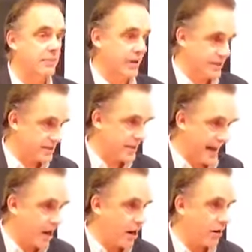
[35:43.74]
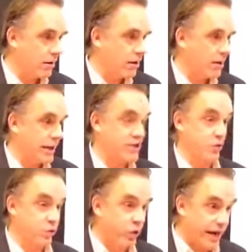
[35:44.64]
but it's there. It's
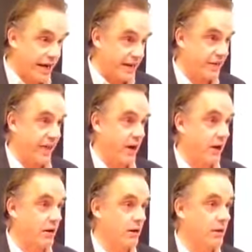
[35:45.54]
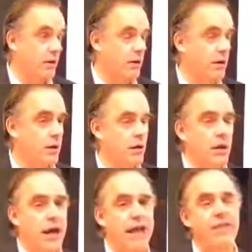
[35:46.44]
really there.
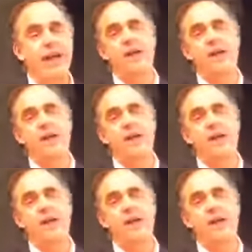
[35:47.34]
And